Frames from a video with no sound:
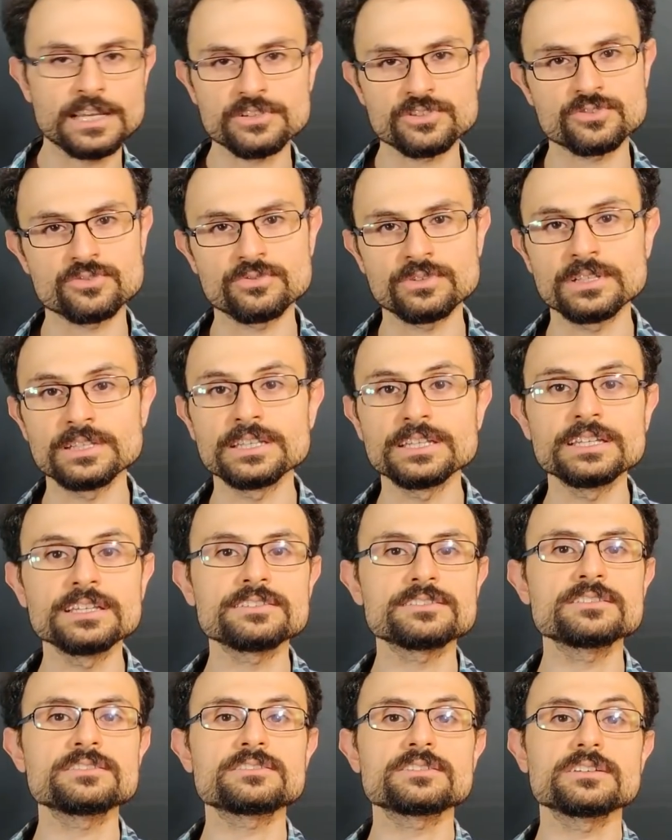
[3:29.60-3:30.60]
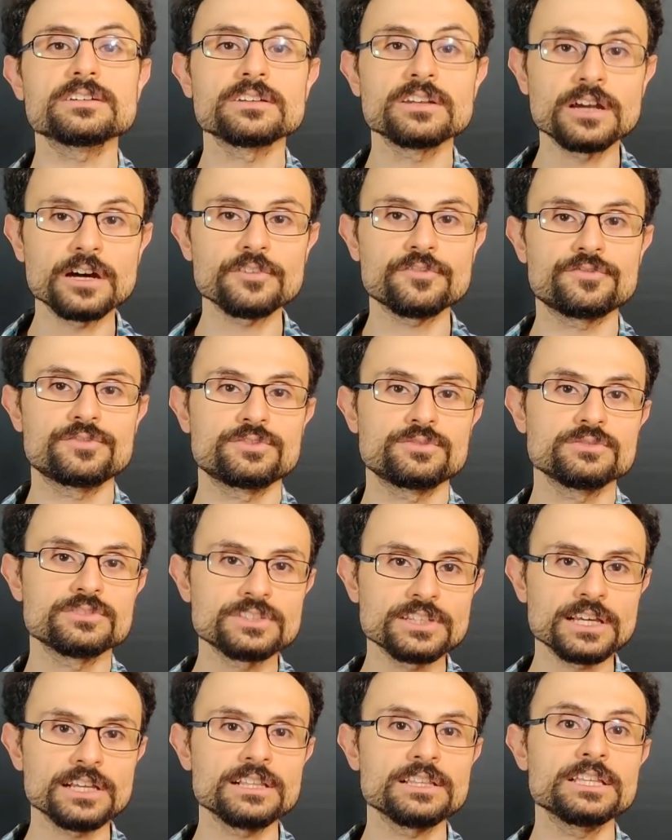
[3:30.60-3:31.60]
natural isn't enough to
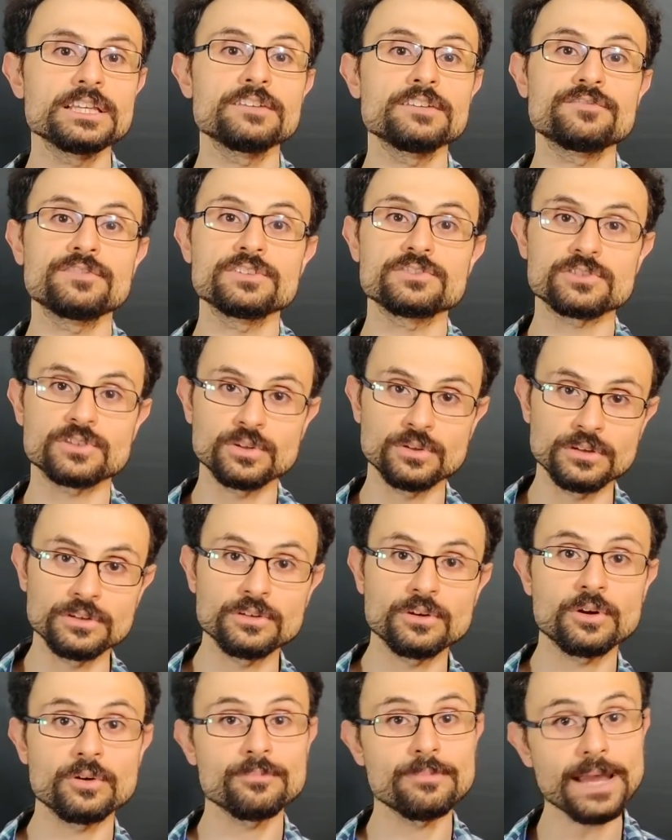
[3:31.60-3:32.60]
tell if it's good or